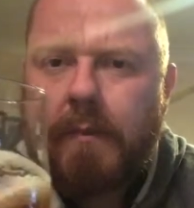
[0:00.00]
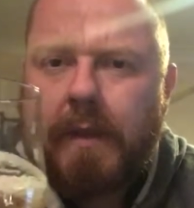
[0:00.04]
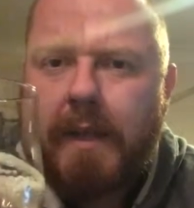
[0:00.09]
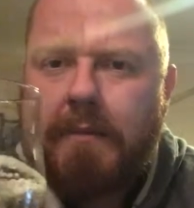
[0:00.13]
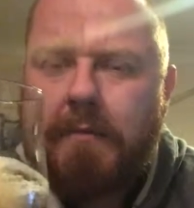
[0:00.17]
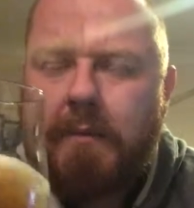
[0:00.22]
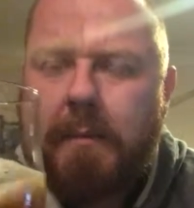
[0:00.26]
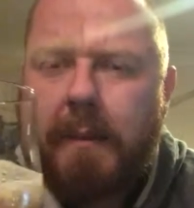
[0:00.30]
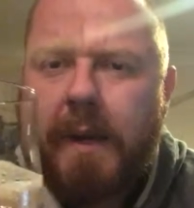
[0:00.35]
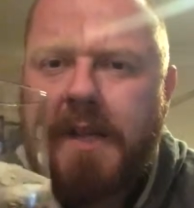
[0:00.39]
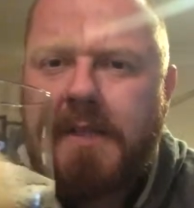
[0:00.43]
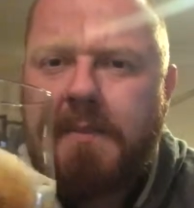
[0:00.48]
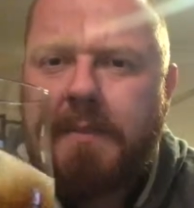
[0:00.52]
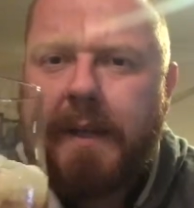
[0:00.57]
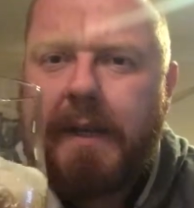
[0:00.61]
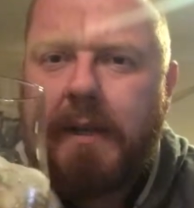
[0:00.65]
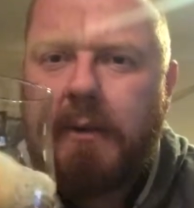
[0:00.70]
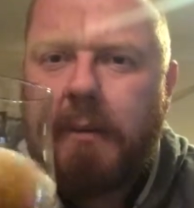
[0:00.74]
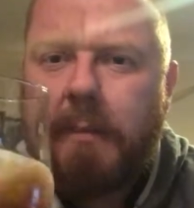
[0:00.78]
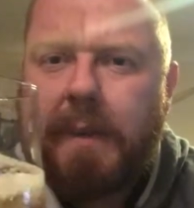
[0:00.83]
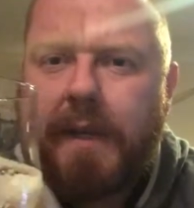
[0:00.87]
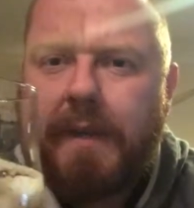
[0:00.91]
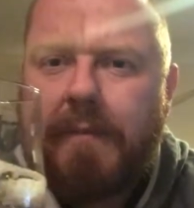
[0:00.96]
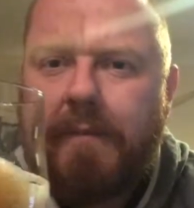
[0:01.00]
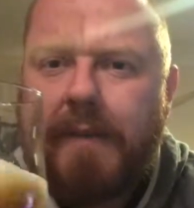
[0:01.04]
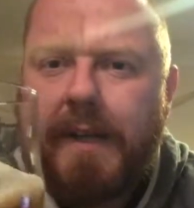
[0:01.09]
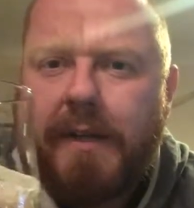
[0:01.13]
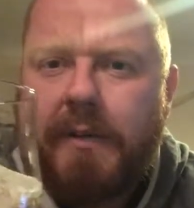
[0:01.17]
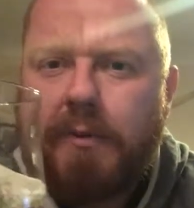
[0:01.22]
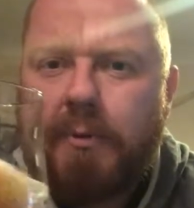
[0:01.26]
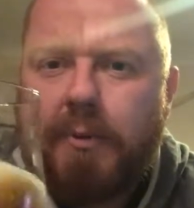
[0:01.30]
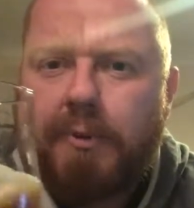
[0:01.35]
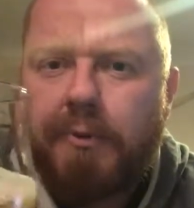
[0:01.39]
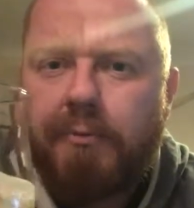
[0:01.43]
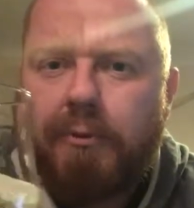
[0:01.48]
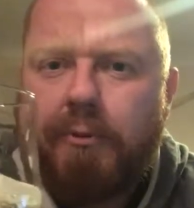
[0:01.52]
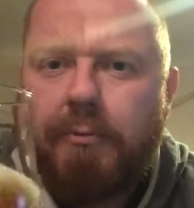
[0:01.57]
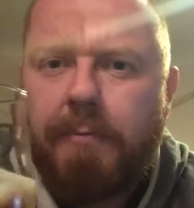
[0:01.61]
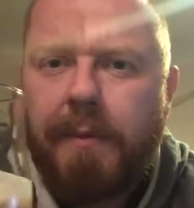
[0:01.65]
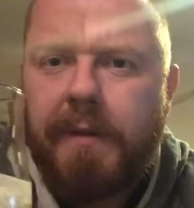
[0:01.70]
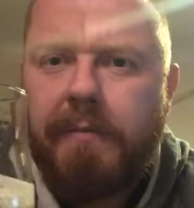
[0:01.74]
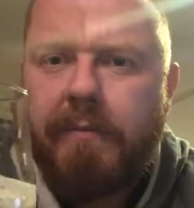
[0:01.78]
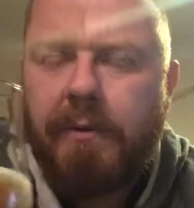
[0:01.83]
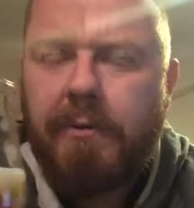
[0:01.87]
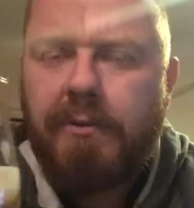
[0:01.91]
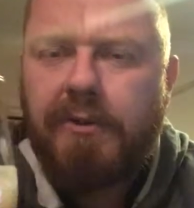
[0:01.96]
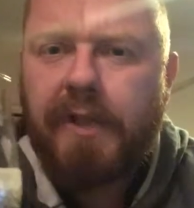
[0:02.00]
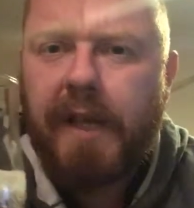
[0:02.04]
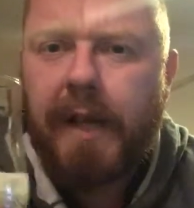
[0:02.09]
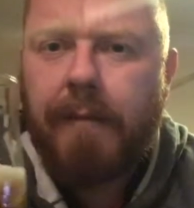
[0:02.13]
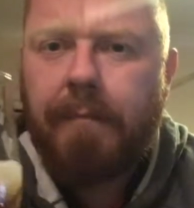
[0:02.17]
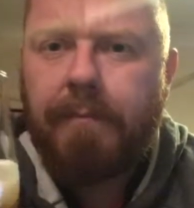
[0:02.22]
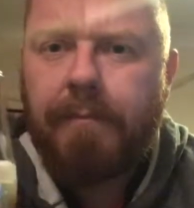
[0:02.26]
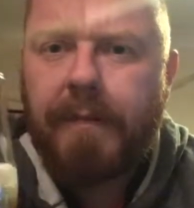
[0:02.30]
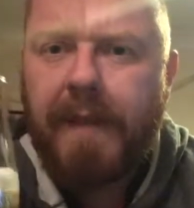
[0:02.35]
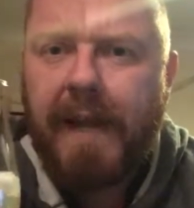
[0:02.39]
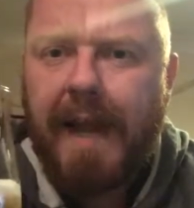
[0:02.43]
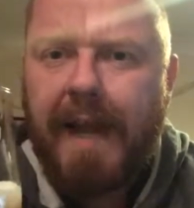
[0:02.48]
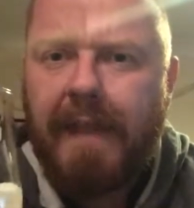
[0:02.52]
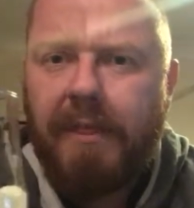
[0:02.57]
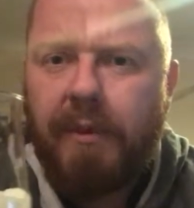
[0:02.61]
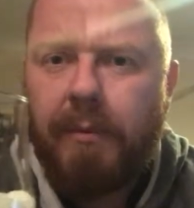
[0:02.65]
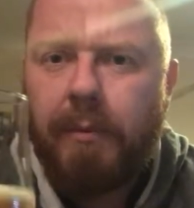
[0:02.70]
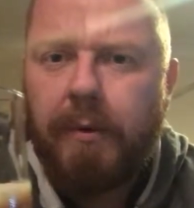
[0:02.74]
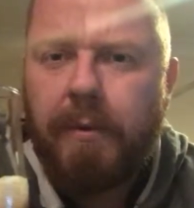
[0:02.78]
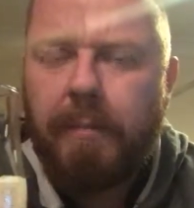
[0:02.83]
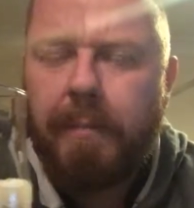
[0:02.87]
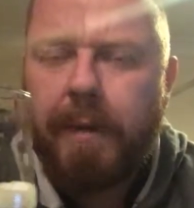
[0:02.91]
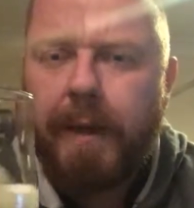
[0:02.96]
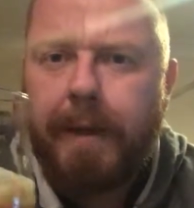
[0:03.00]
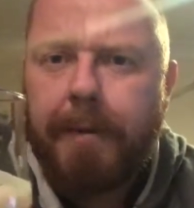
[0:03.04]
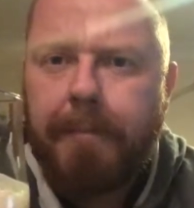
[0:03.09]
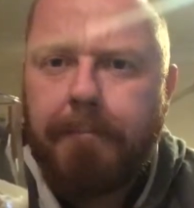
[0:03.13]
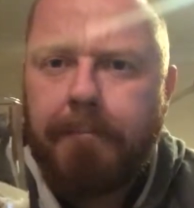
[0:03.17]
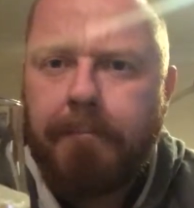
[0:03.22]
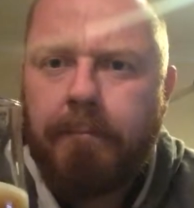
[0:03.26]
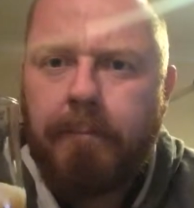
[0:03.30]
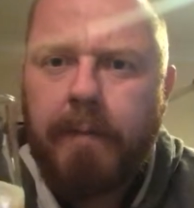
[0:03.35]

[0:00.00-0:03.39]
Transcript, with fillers: it reminds me a little bit of Lidl's Ruby Rooster, the Hatherwood beer.